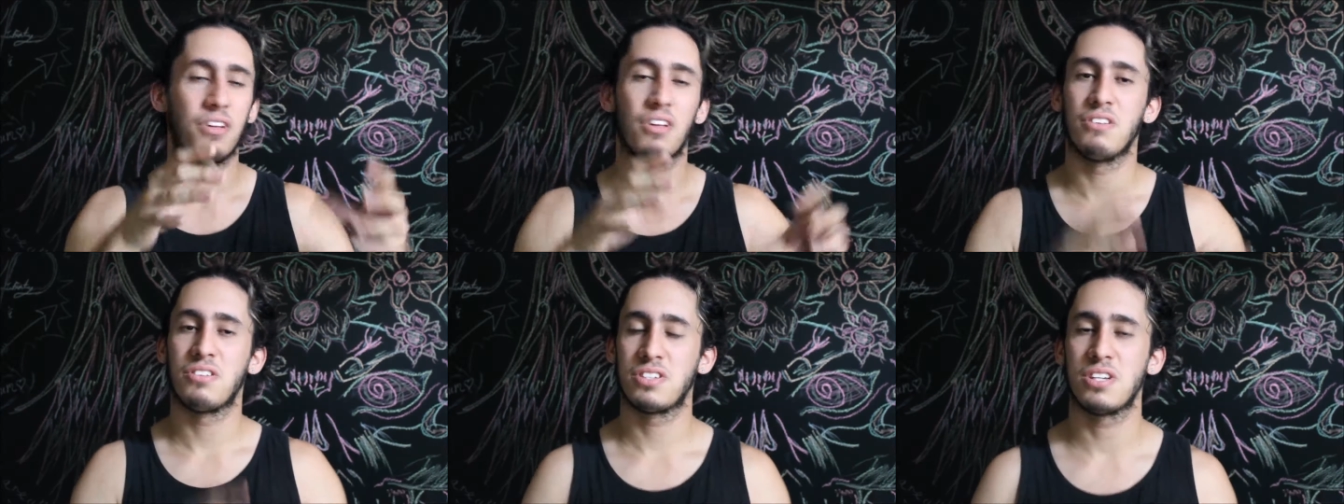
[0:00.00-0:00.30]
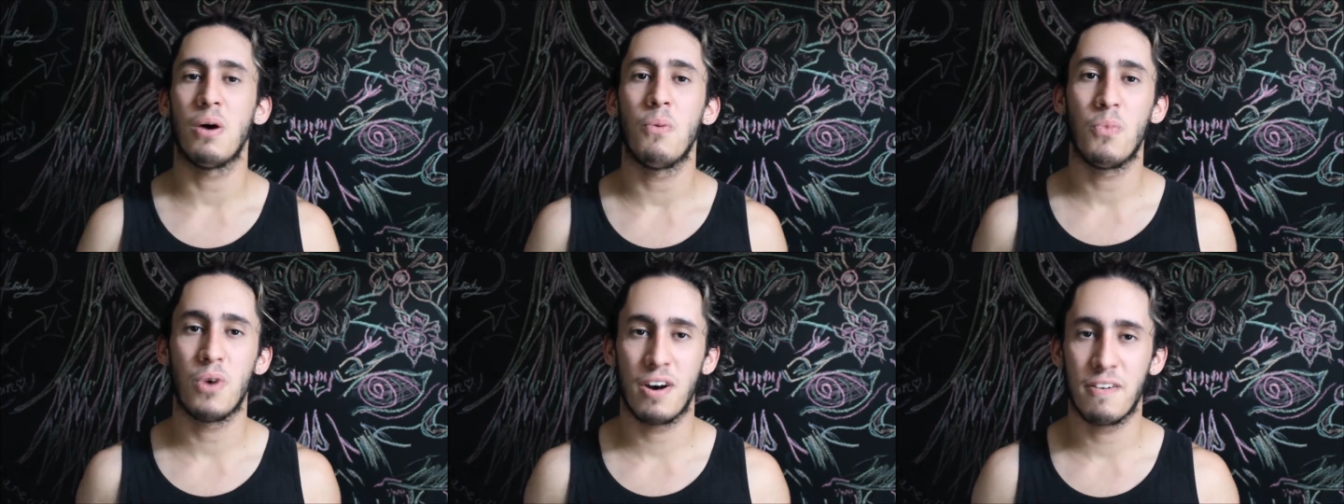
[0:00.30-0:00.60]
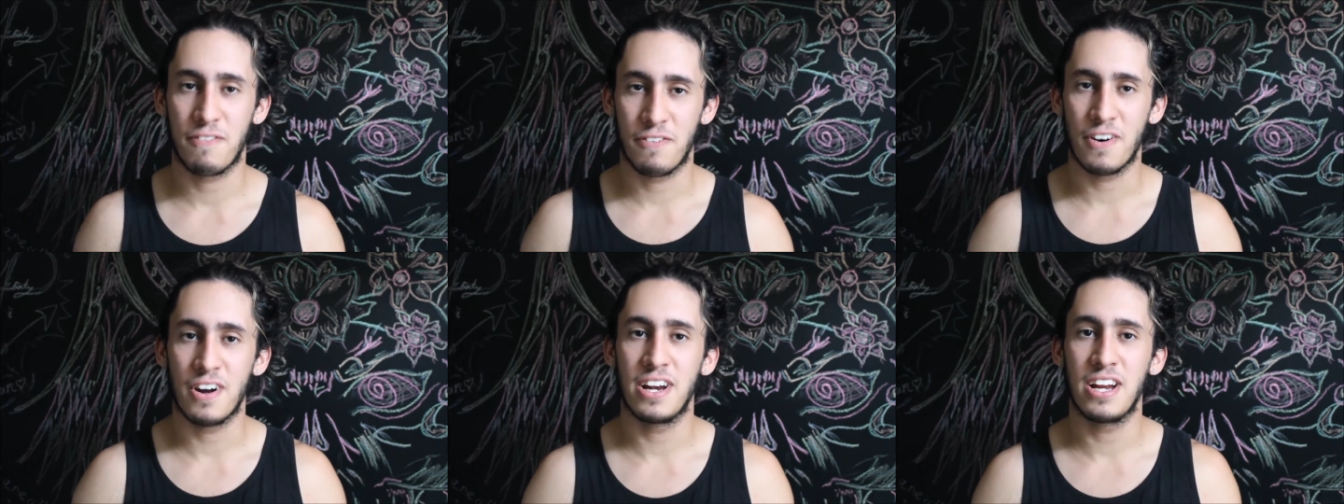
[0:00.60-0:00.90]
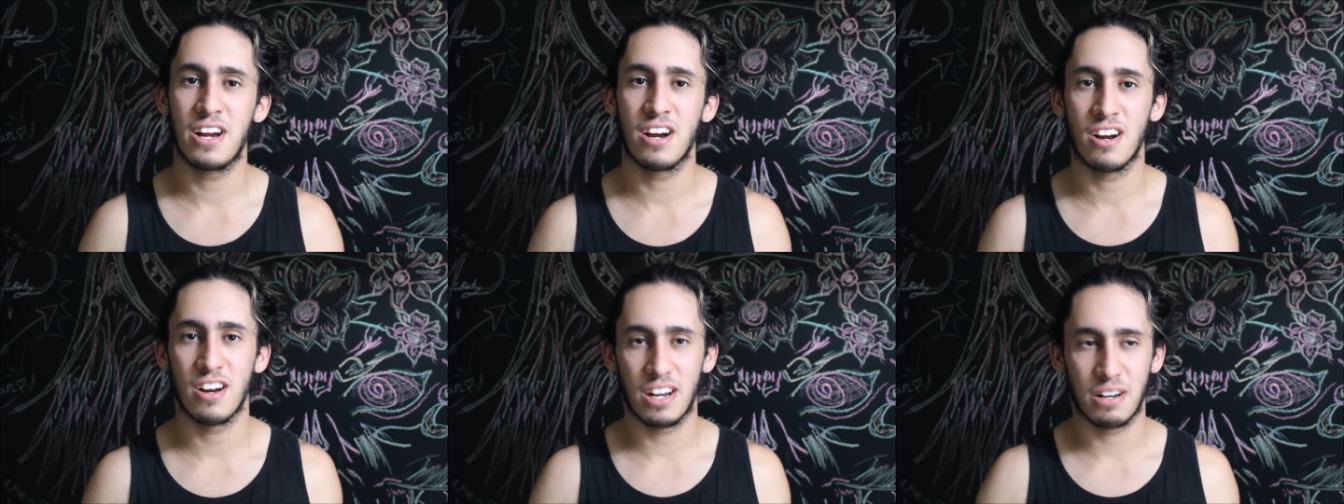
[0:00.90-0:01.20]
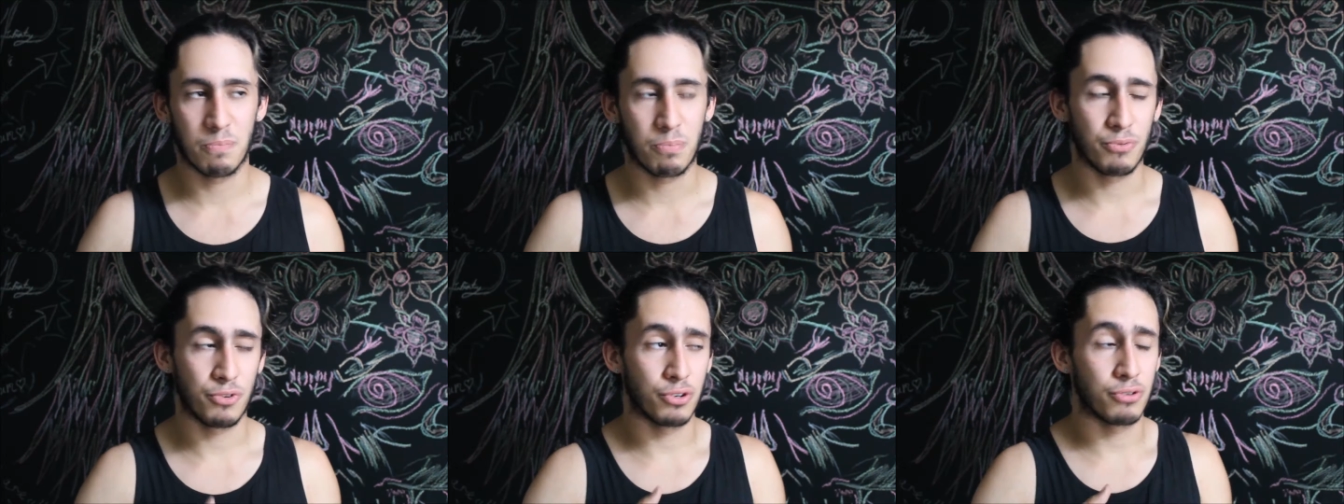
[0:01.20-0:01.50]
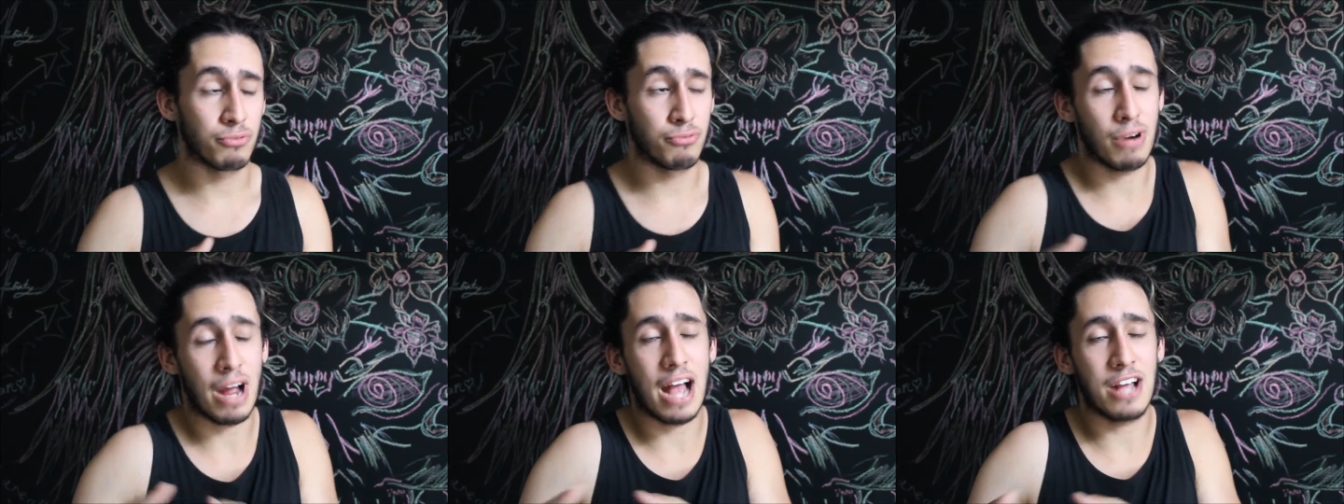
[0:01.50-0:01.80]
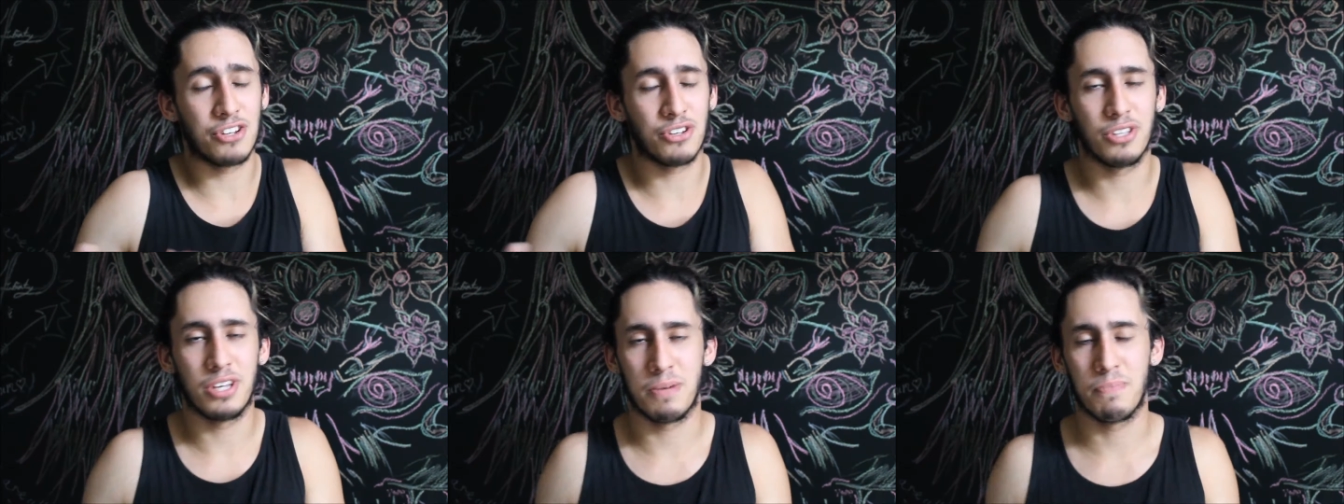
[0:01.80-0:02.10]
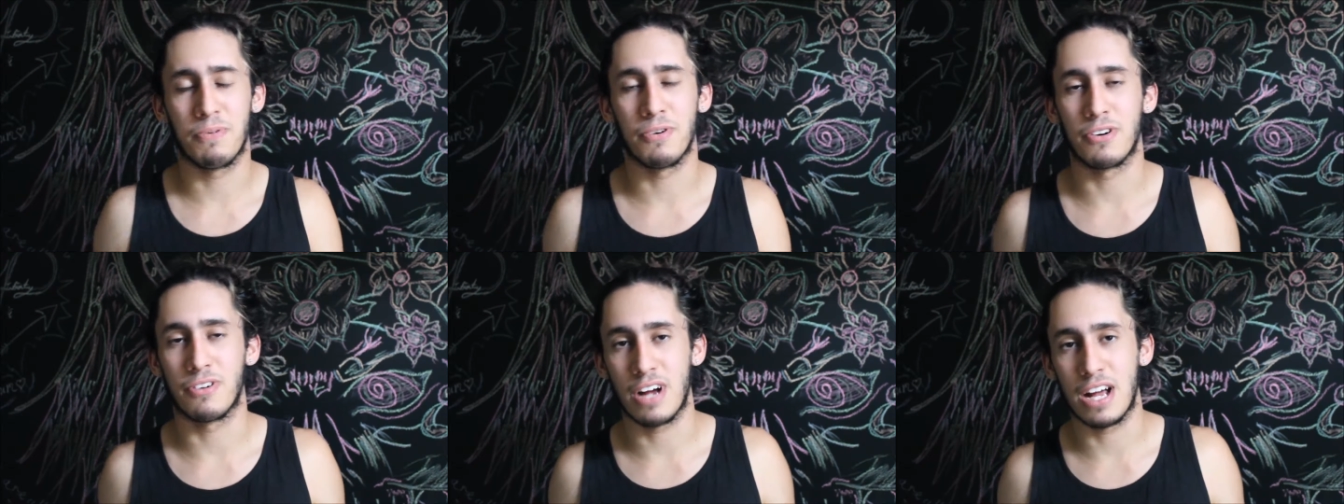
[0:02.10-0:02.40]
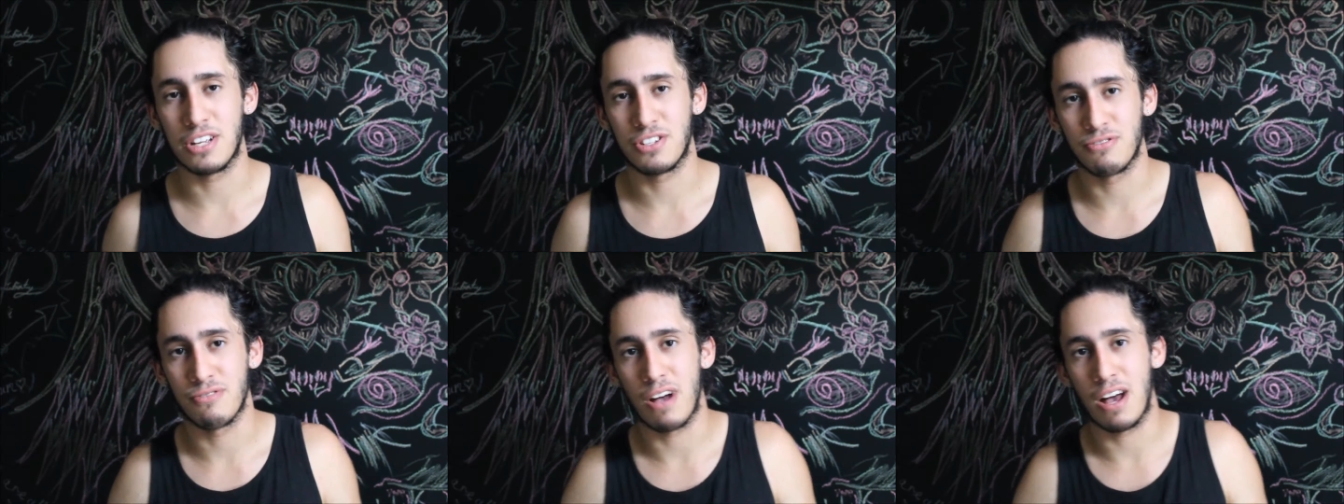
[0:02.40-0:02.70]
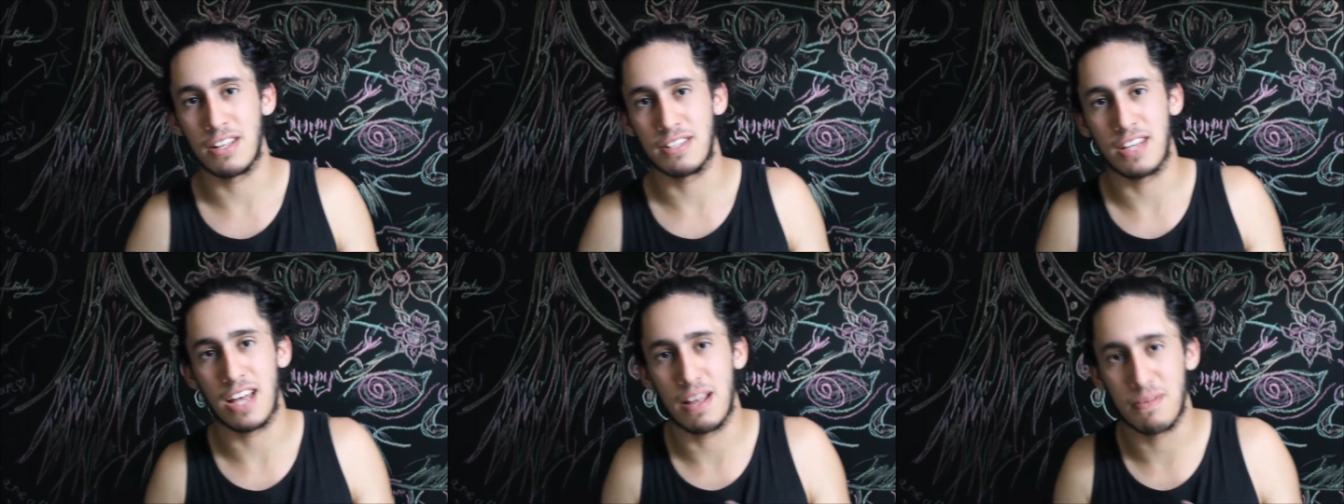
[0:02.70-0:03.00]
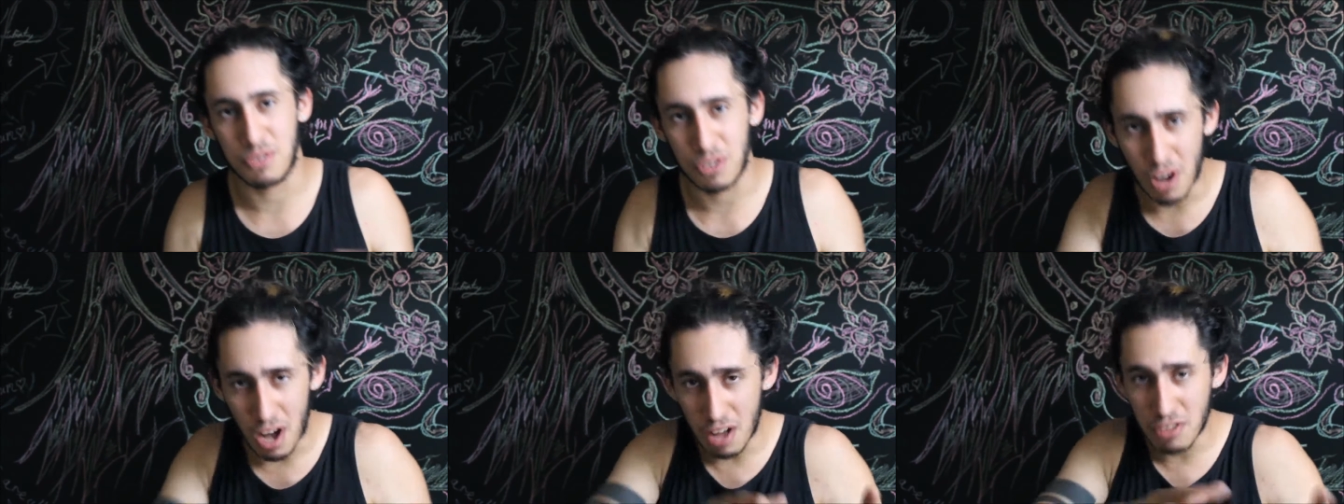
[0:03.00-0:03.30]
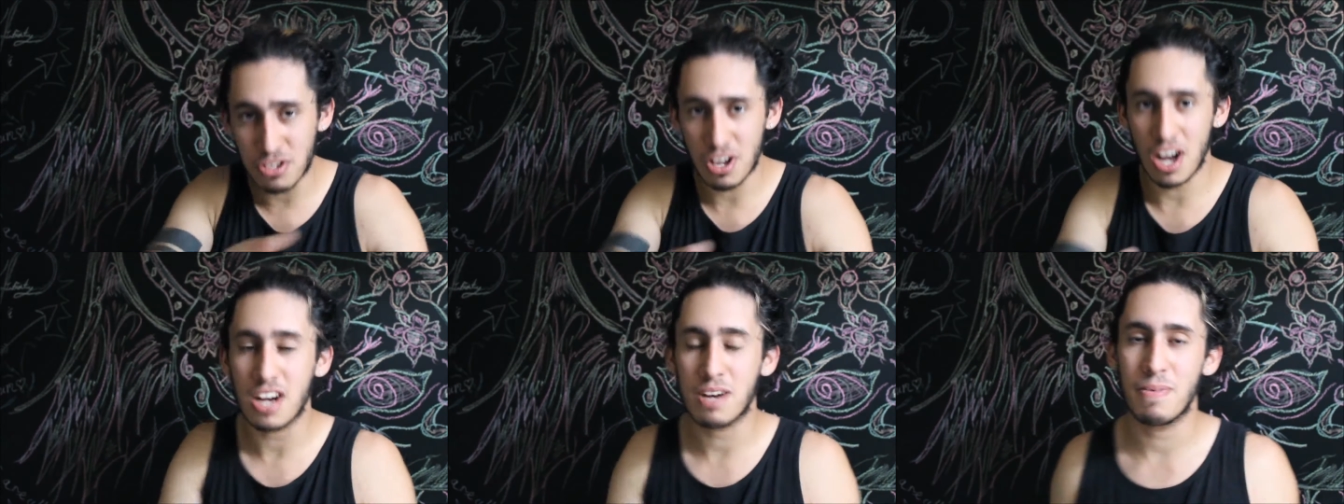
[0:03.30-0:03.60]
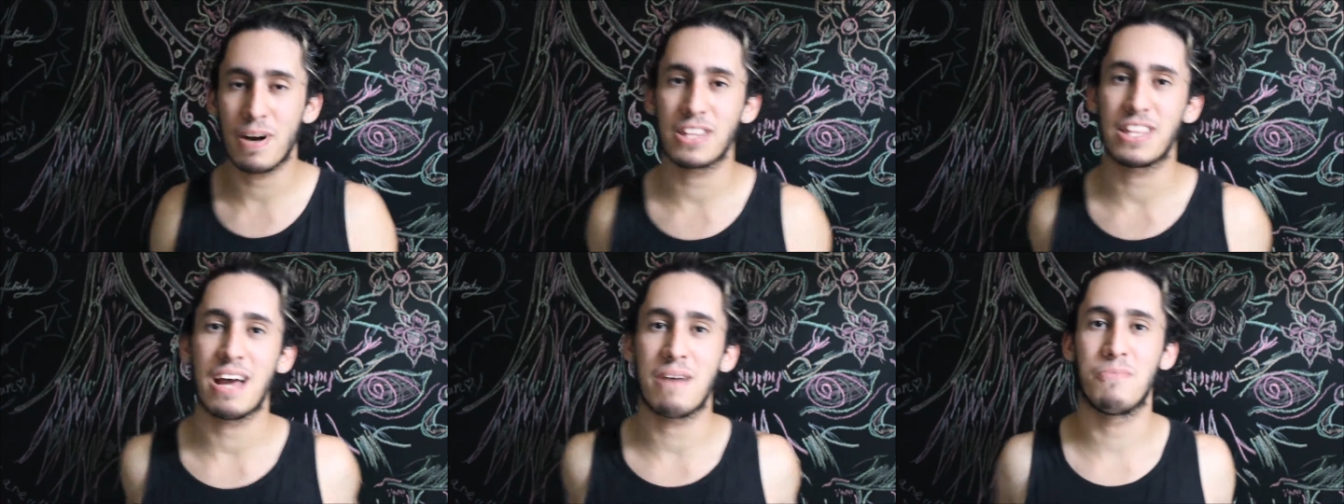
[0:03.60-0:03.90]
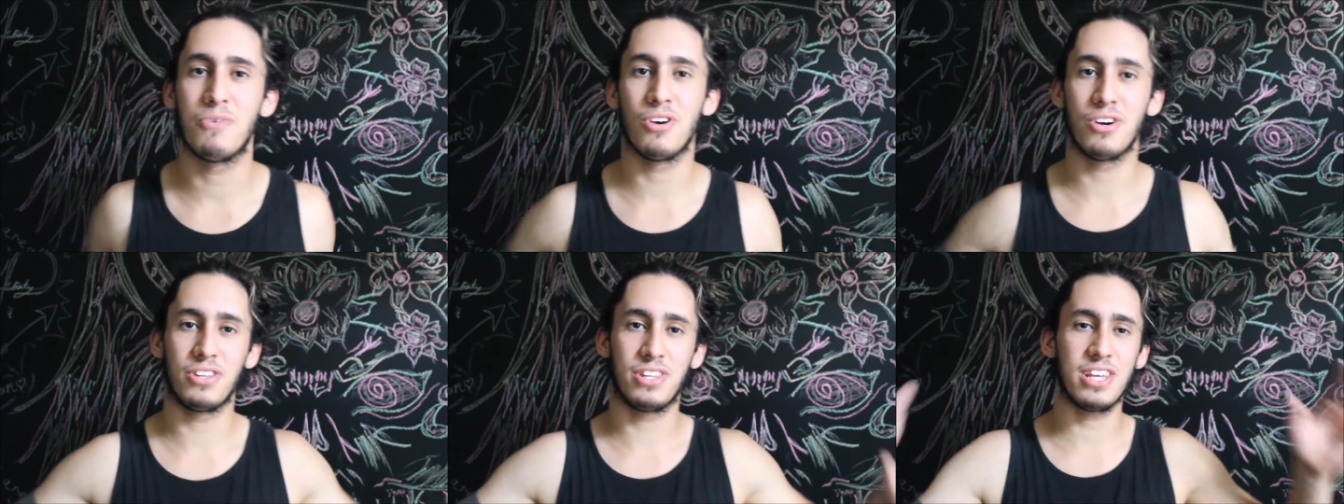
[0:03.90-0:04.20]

somewhat funnier and gradually progress throughout time. So I'll talk about that more.